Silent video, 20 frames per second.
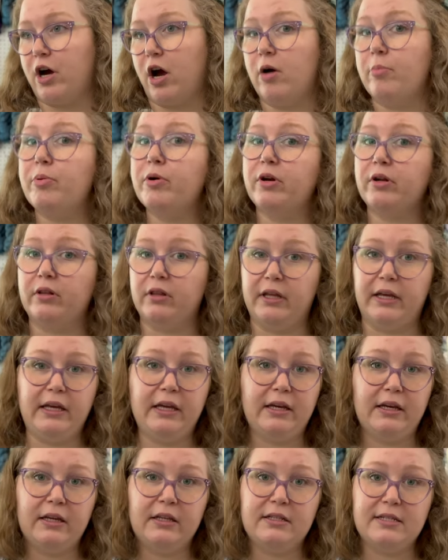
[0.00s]
I'll put a
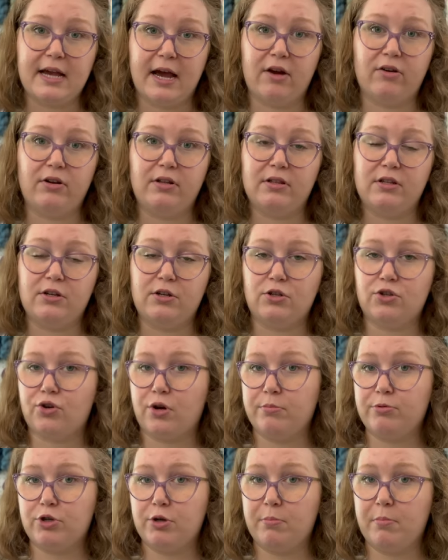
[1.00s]
link down in the
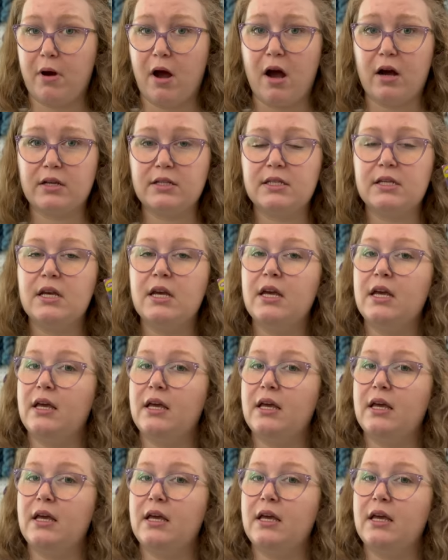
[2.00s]
description box.